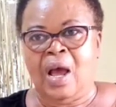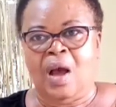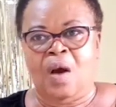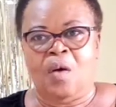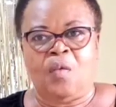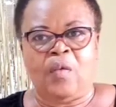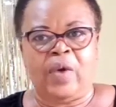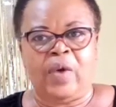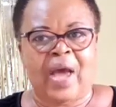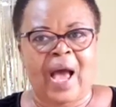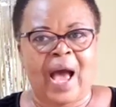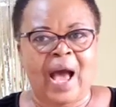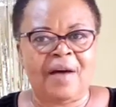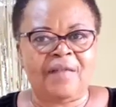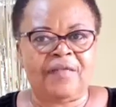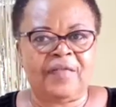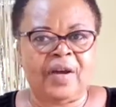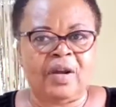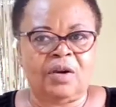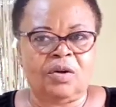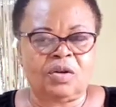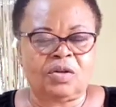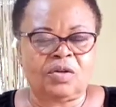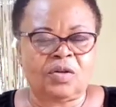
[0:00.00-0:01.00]
We have a
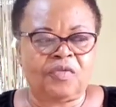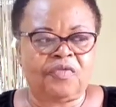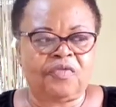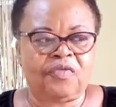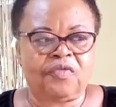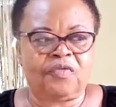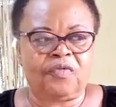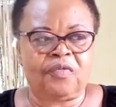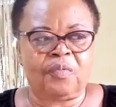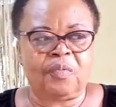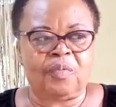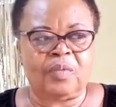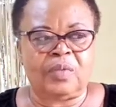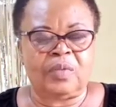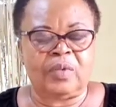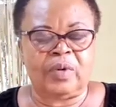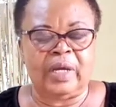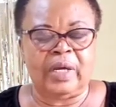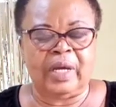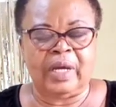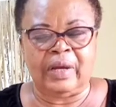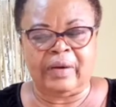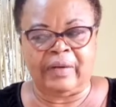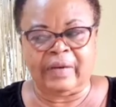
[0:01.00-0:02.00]
lot of
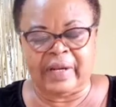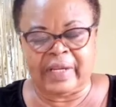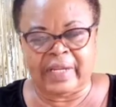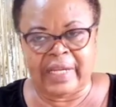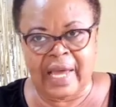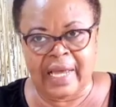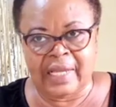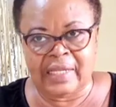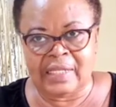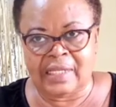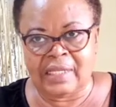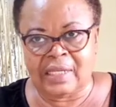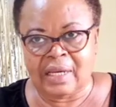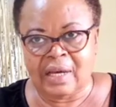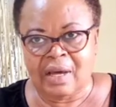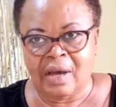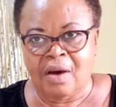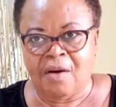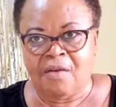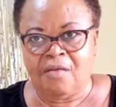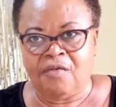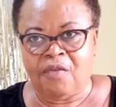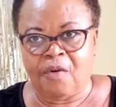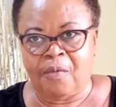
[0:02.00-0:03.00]
ingredients
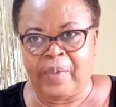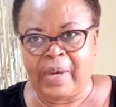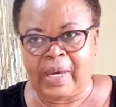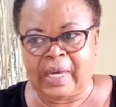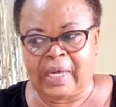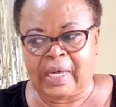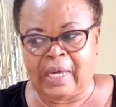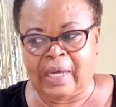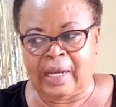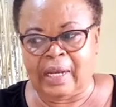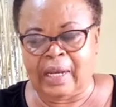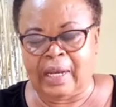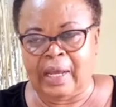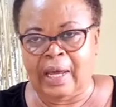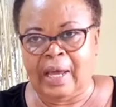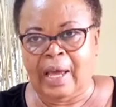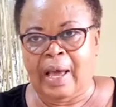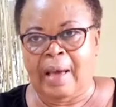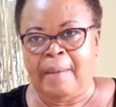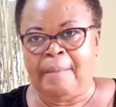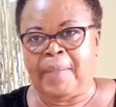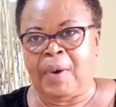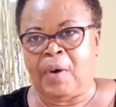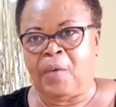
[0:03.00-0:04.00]
for baking,
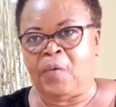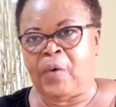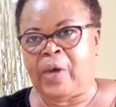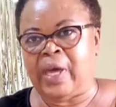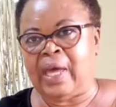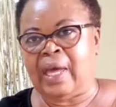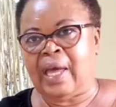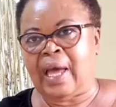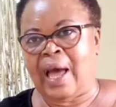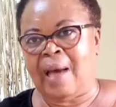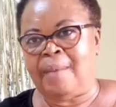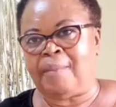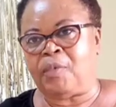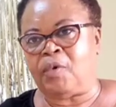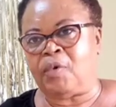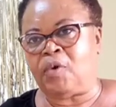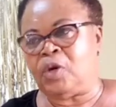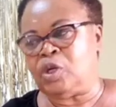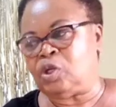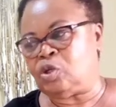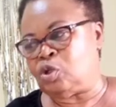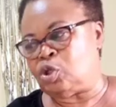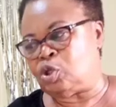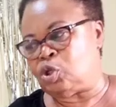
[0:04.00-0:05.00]
but I'm going
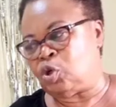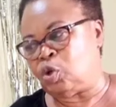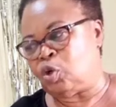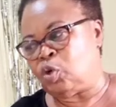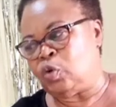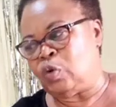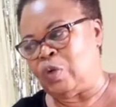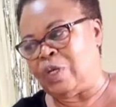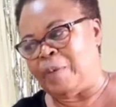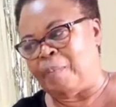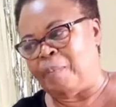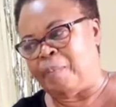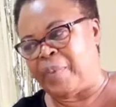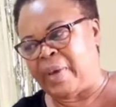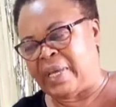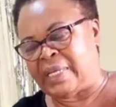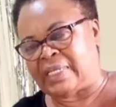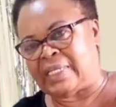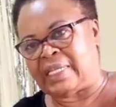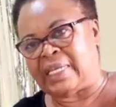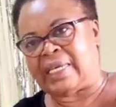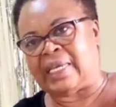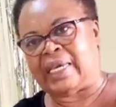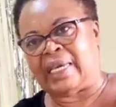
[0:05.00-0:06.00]
to show you the
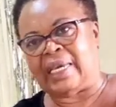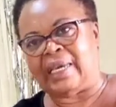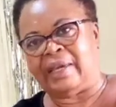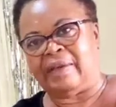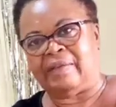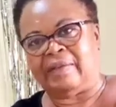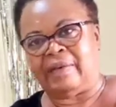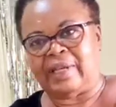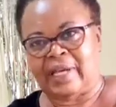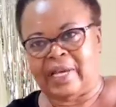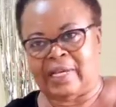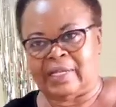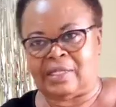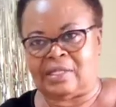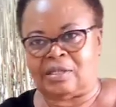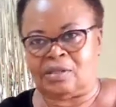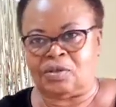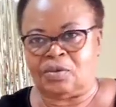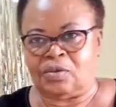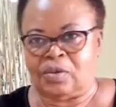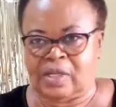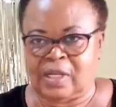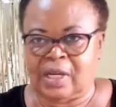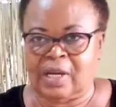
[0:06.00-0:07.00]
basic ingredients
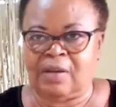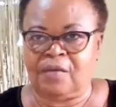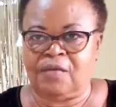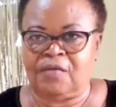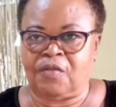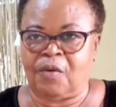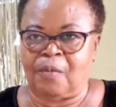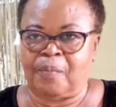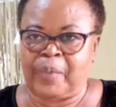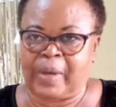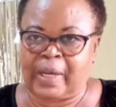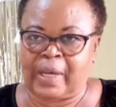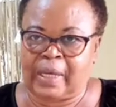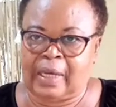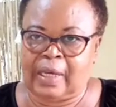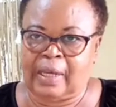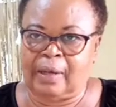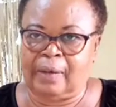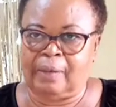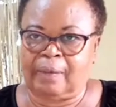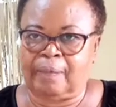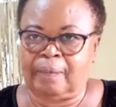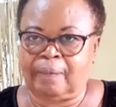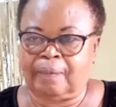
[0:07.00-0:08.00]
today for baking
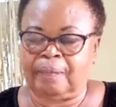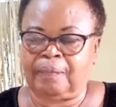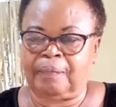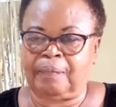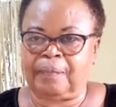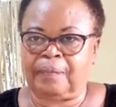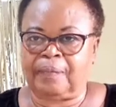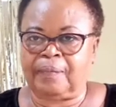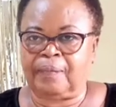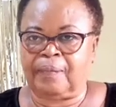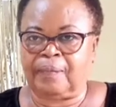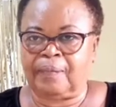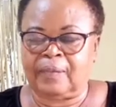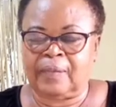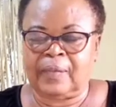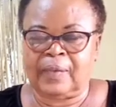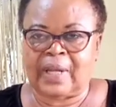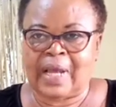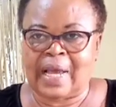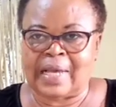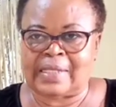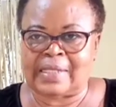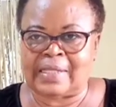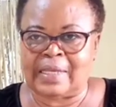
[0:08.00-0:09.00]

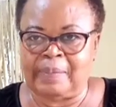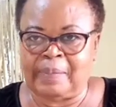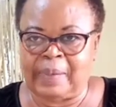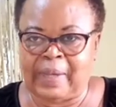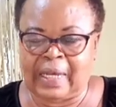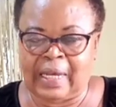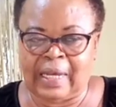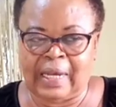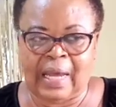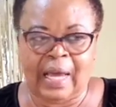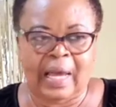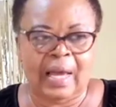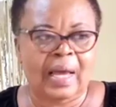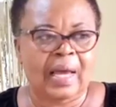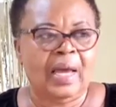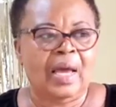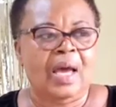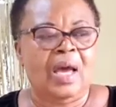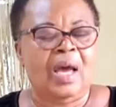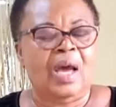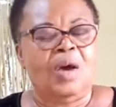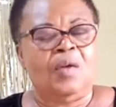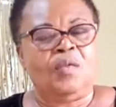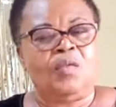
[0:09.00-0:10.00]
as a beginner.
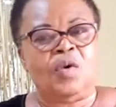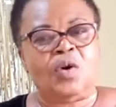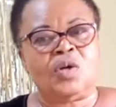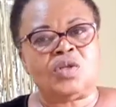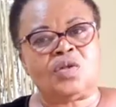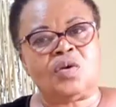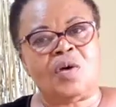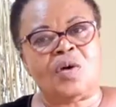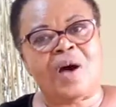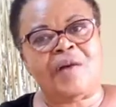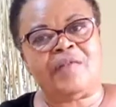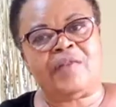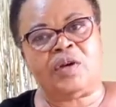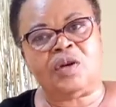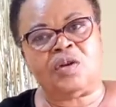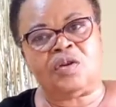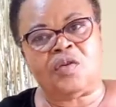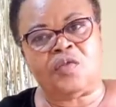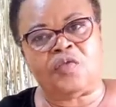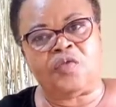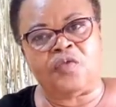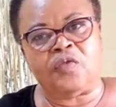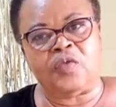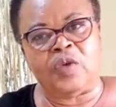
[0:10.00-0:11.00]
We also have a lot
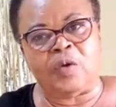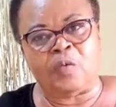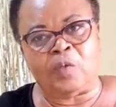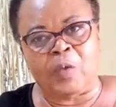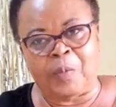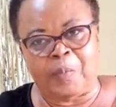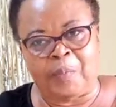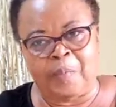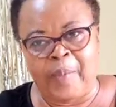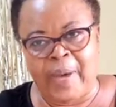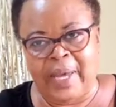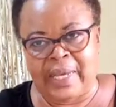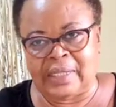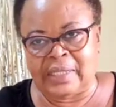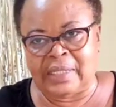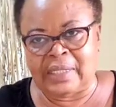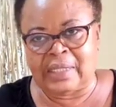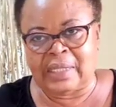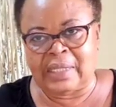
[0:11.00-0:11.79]
of equipment,